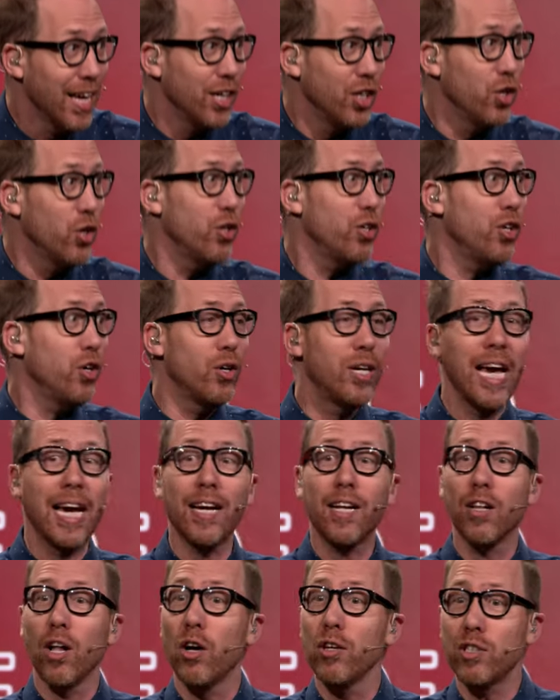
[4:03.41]
You, you
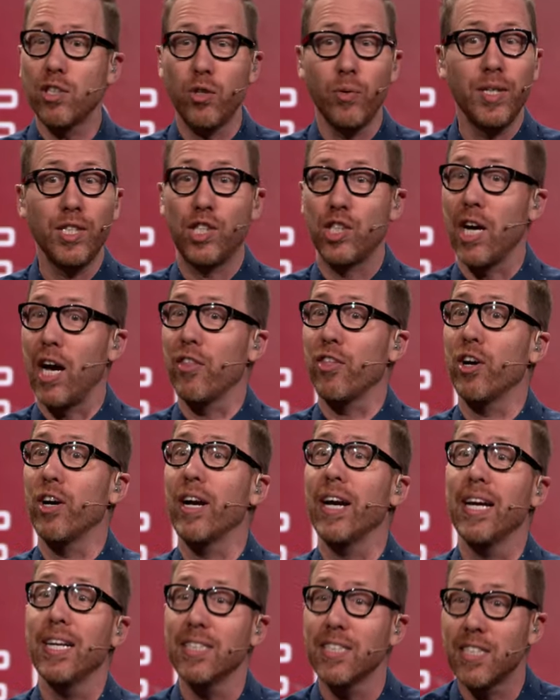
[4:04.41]
get close to each other.
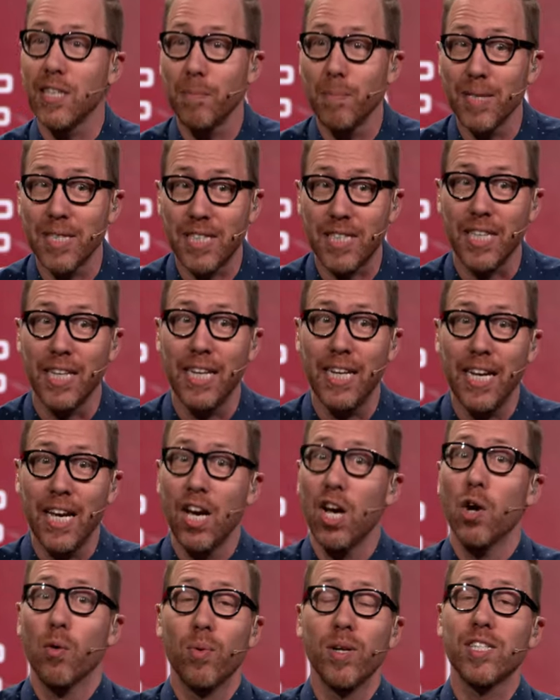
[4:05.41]
Intimacy
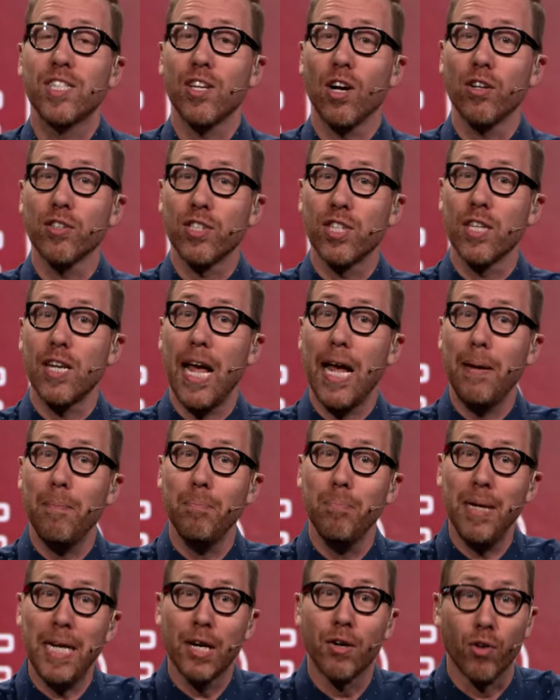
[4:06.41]
results in a
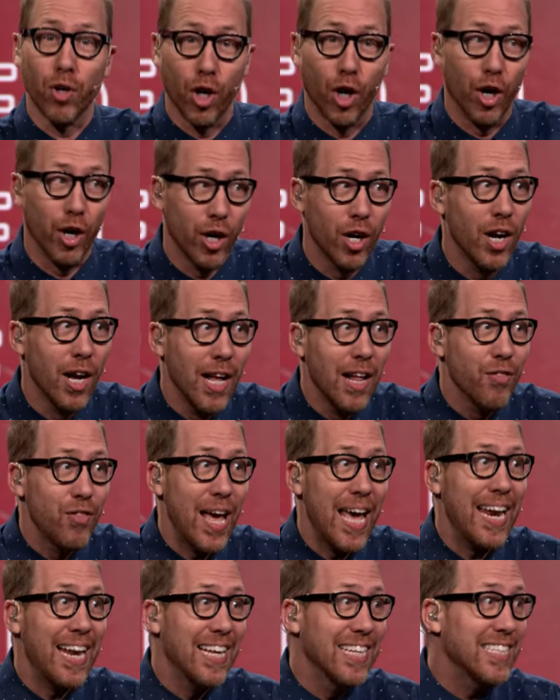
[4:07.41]
mirror
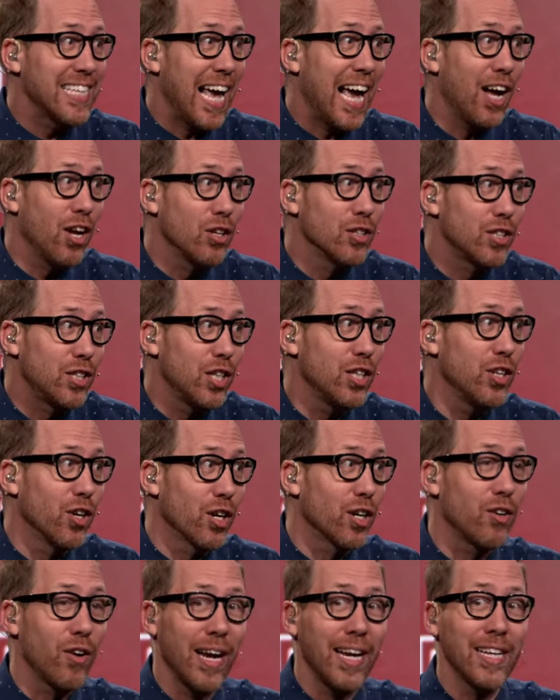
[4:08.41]
that is held to
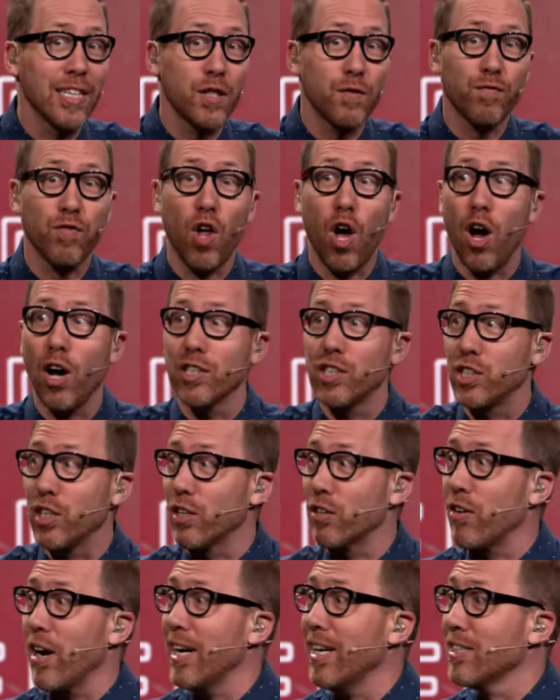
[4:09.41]
your greatest flaws,
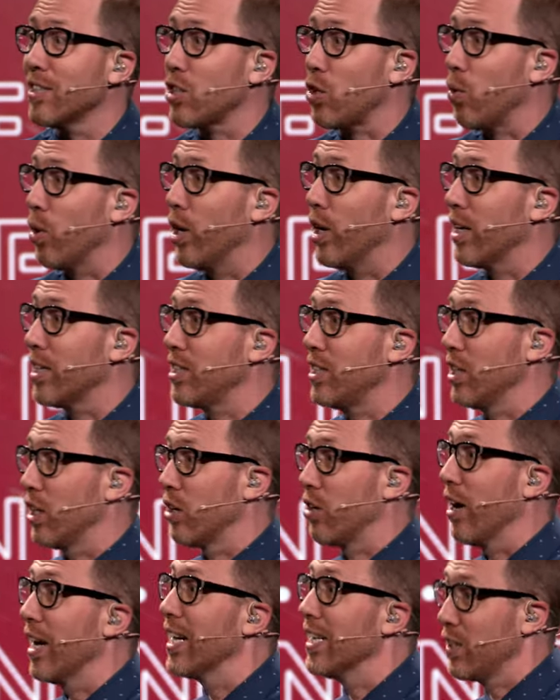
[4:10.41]
your greatest quirks,
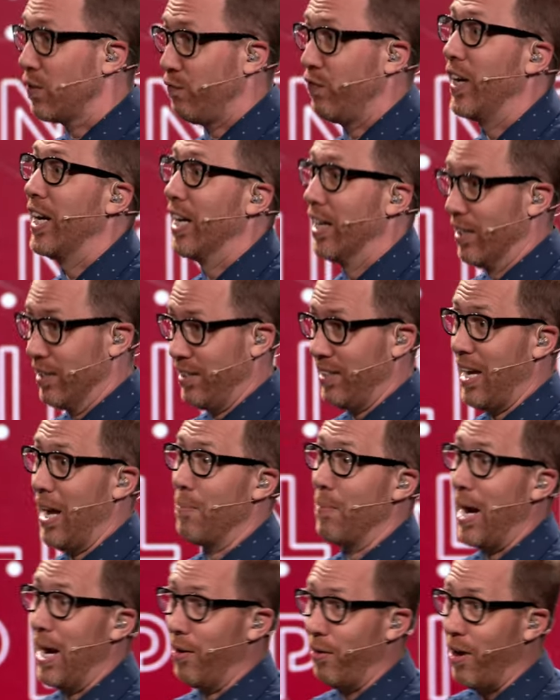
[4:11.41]
your greatest fears.
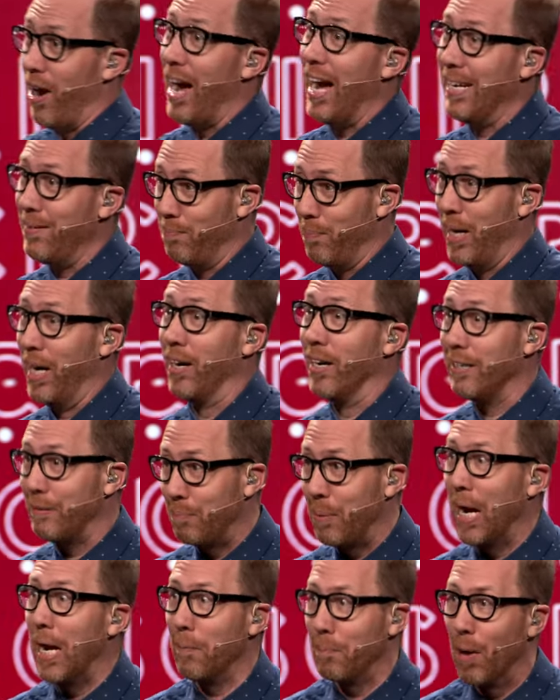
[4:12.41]
Am I right,
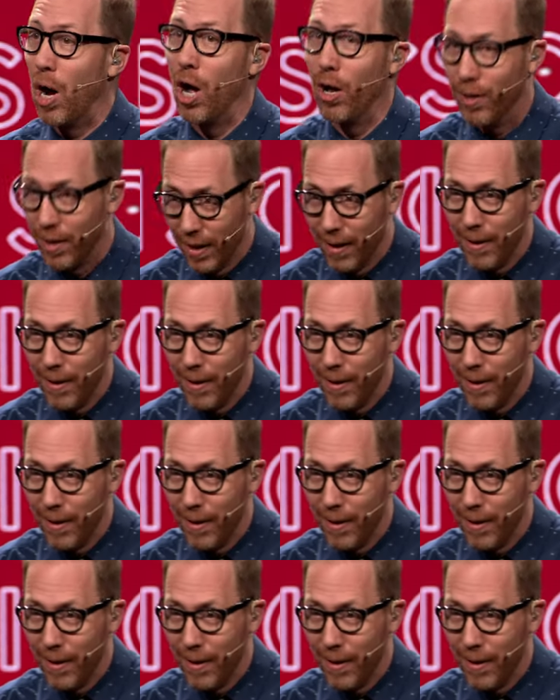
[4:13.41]
married people?